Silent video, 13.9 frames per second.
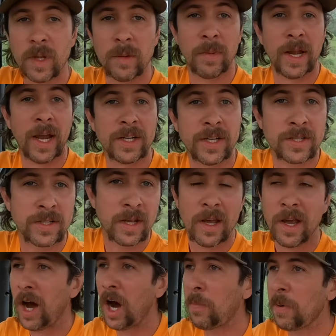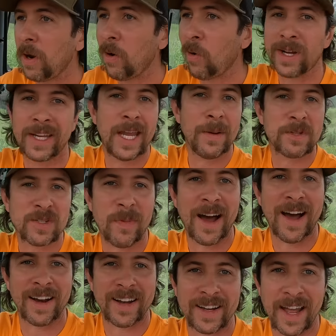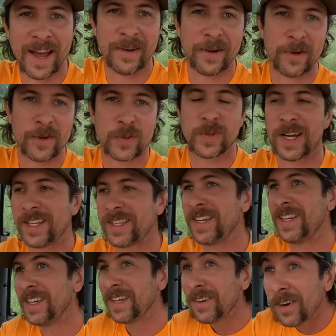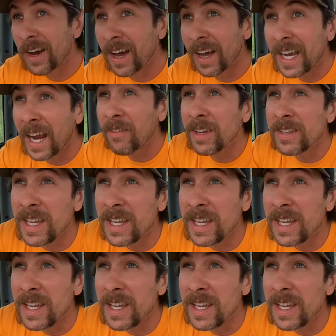But yeah, just hoping the Lord keeps smiling down on us with that, well, I can't really